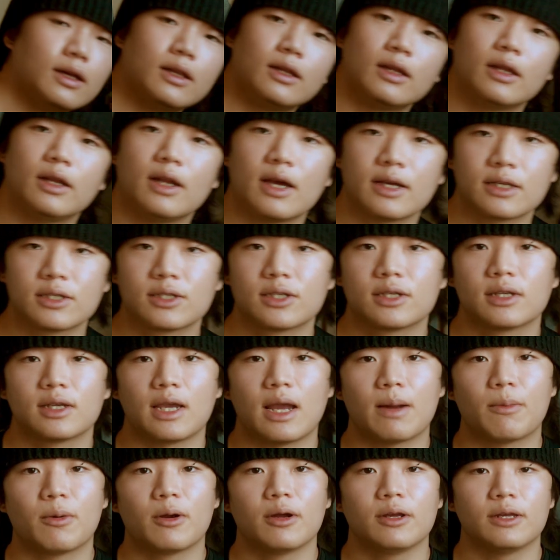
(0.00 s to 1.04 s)
The next
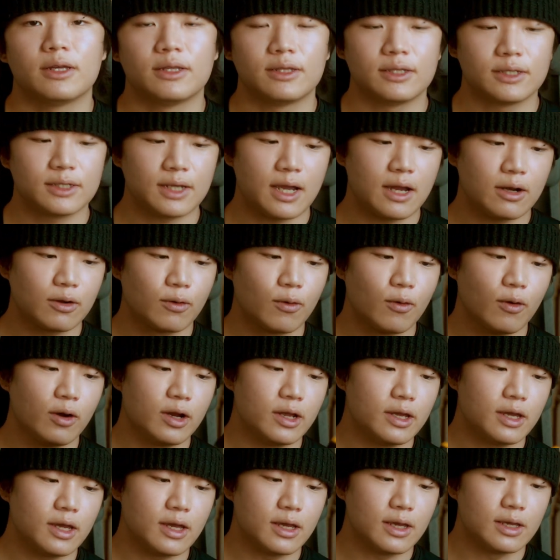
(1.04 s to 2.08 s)
camera in this
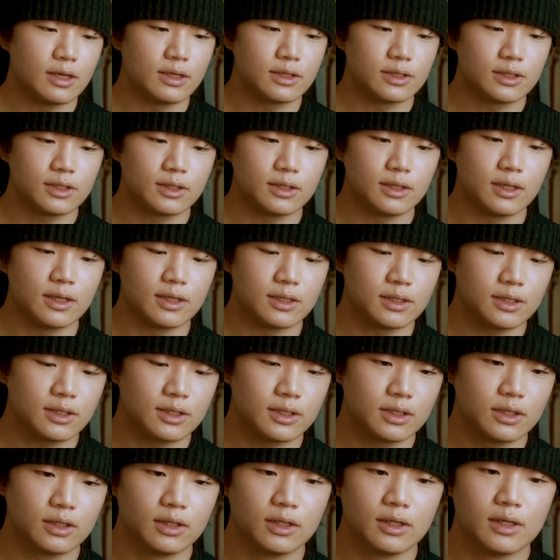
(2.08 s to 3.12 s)
category is
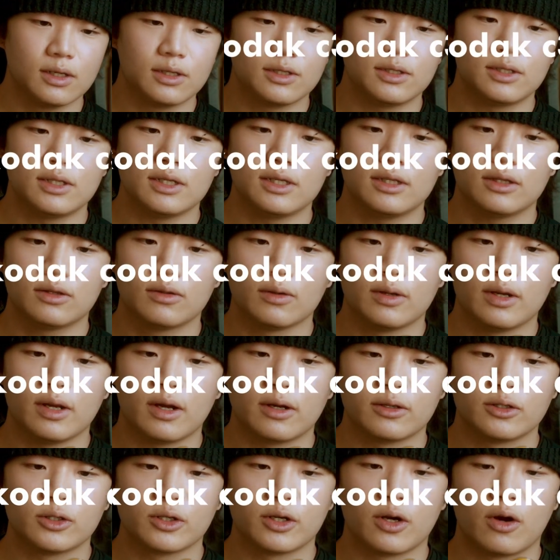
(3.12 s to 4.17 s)
this
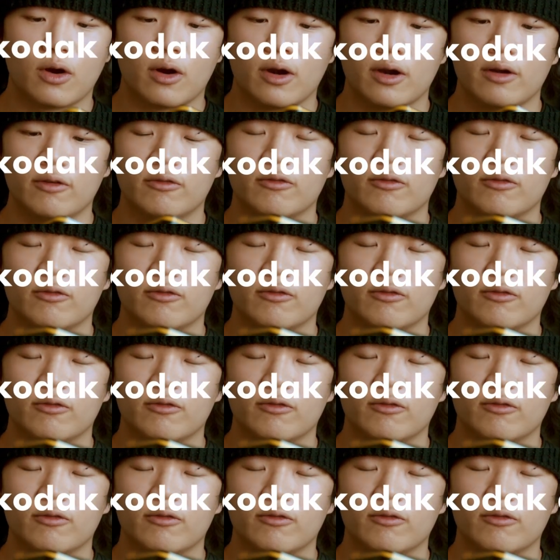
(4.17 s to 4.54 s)
C300R